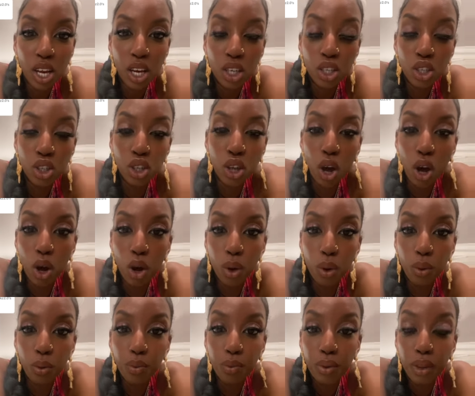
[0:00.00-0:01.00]

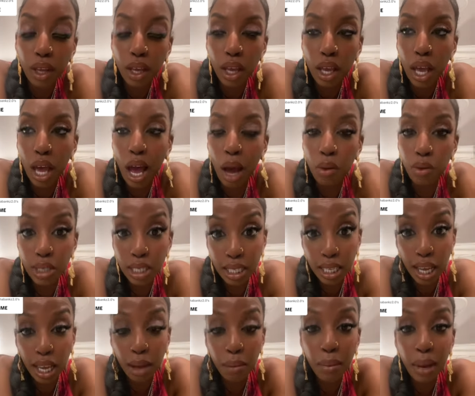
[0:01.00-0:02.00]
So I was
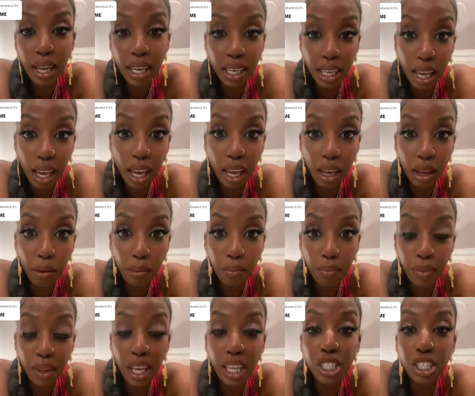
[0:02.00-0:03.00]
saying my name
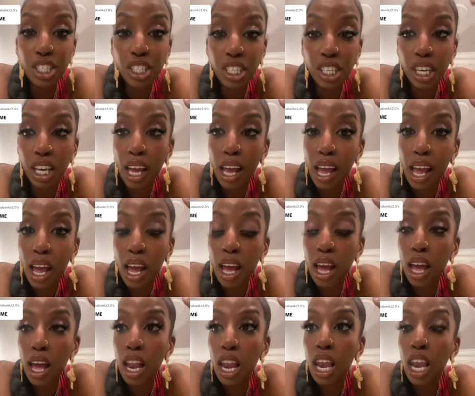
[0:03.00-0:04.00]
and she
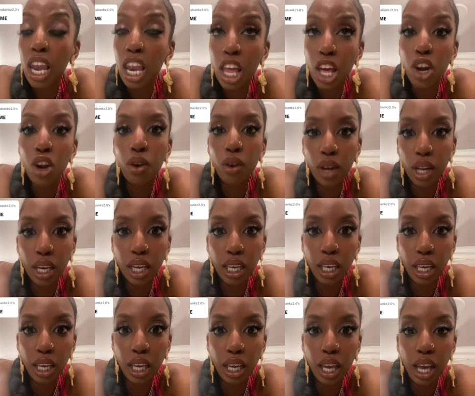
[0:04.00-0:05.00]

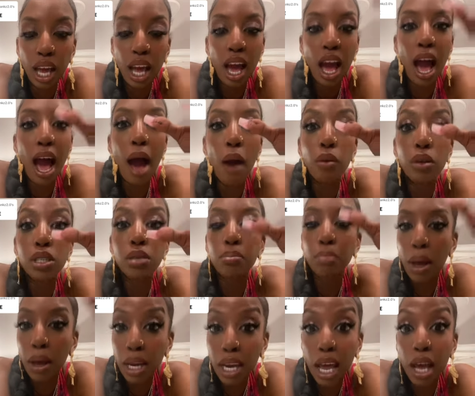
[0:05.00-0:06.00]
literally,
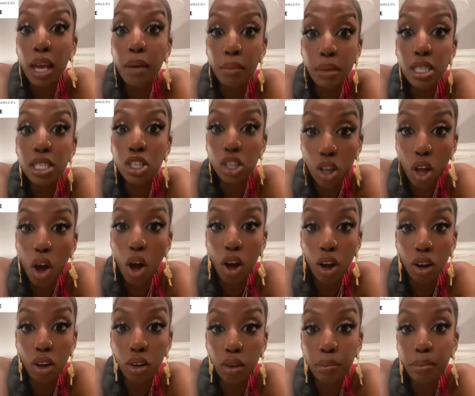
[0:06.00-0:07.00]
my name is
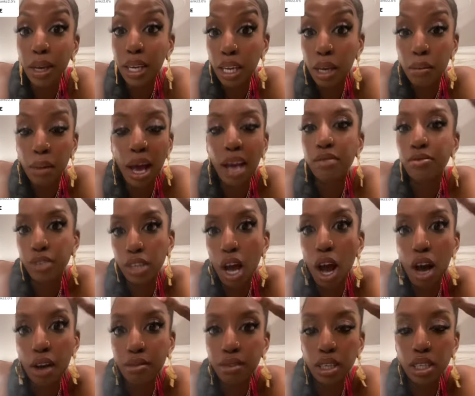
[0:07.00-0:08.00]
long. My name,
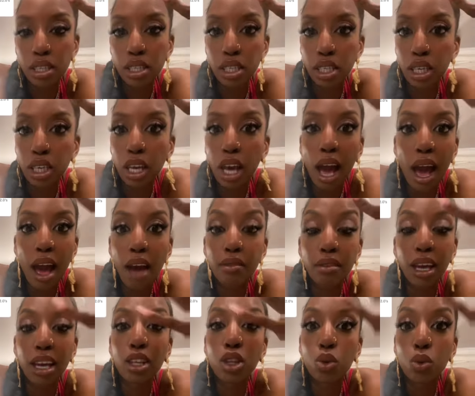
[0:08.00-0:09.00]
obviously, I have
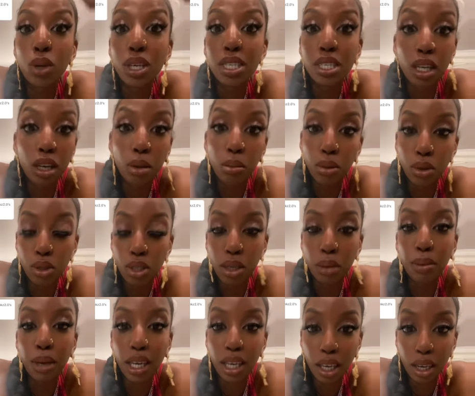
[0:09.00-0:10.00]
like three syllables in
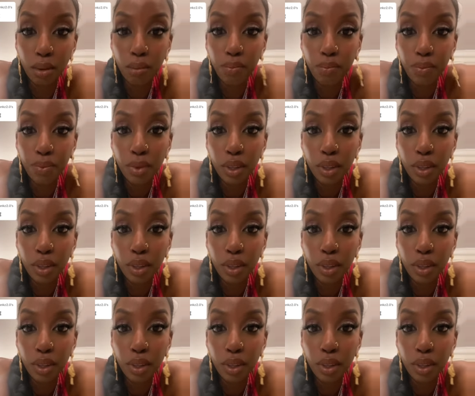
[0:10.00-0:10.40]
my name.